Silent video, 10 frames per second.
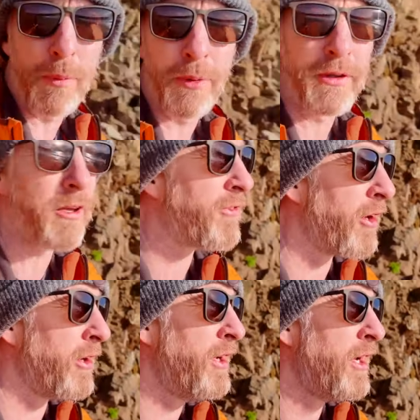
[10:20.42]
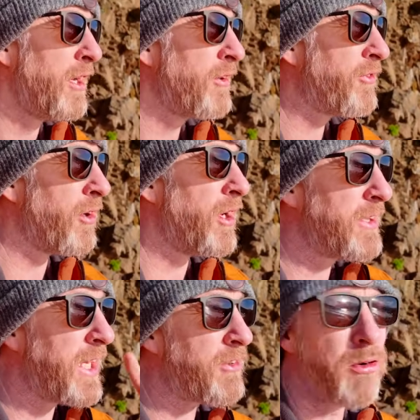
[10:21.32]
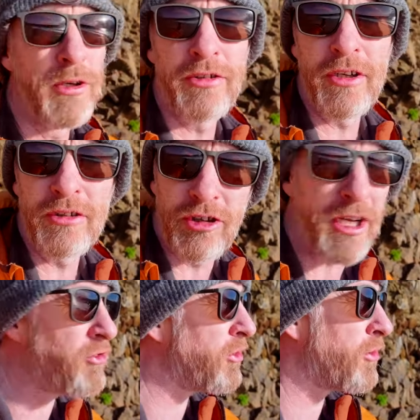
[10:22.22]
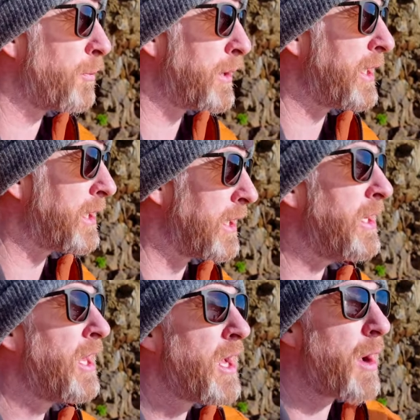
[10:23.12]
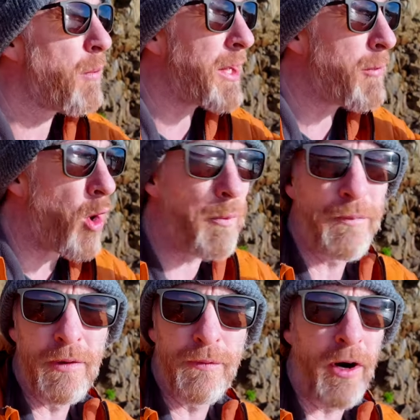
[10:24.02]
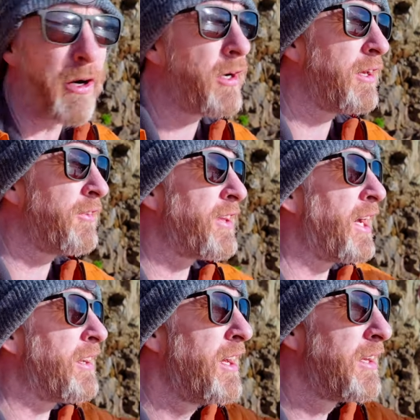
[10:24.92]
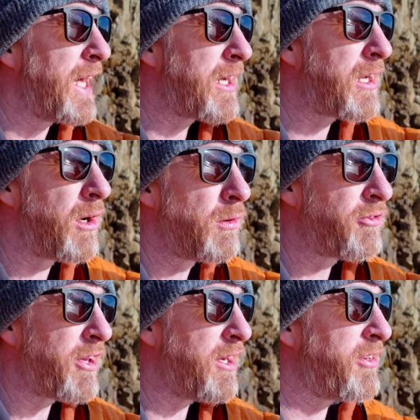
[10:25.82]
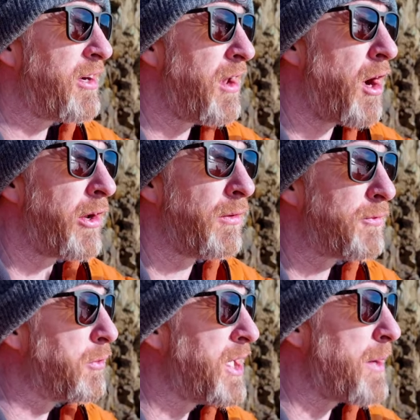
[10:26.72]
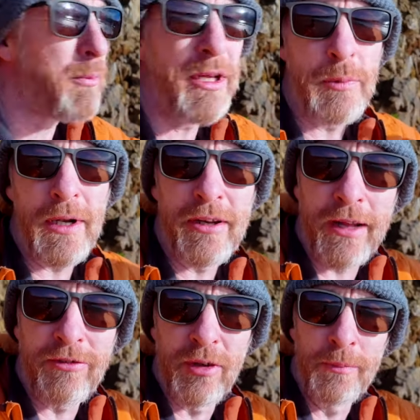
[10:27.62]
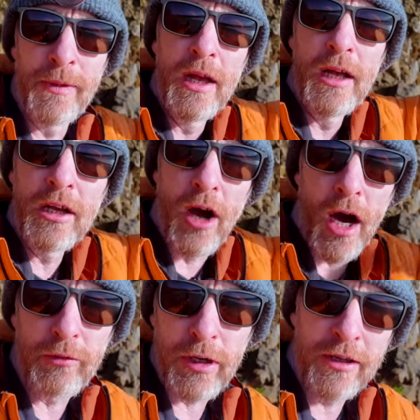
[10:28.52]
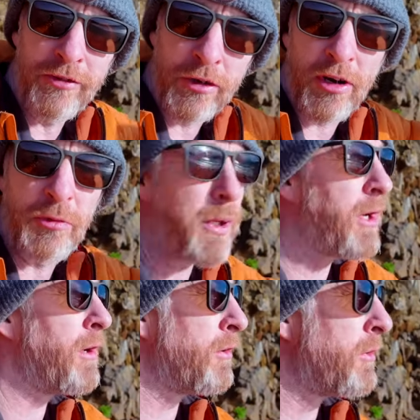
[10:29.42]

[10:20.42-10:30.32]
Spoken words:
up the sun. So that's going to change it completely. And what I'm hopeful for is that that cloud stays here long enough to enable me to be able to get some God rays or crespicular